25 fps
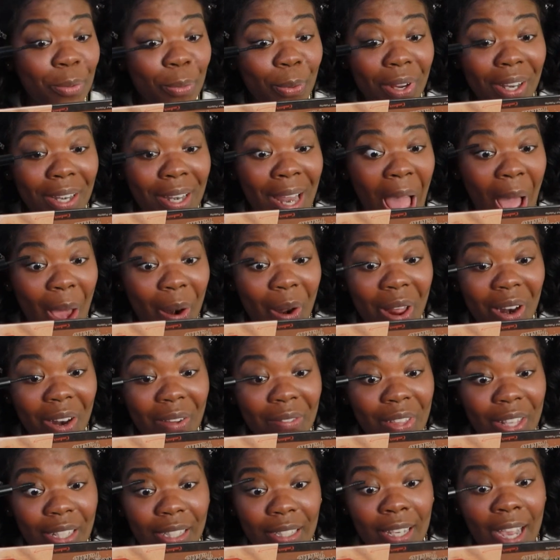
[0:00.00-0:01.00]
We're allowed all
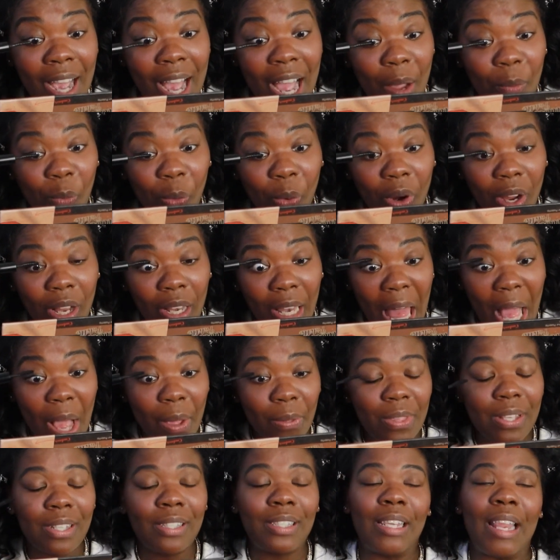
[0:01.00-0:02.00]
of this time. We're
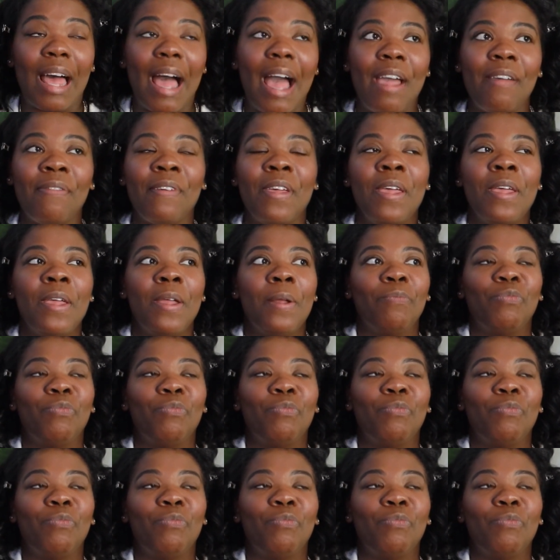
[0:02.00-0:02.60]
allowed this life.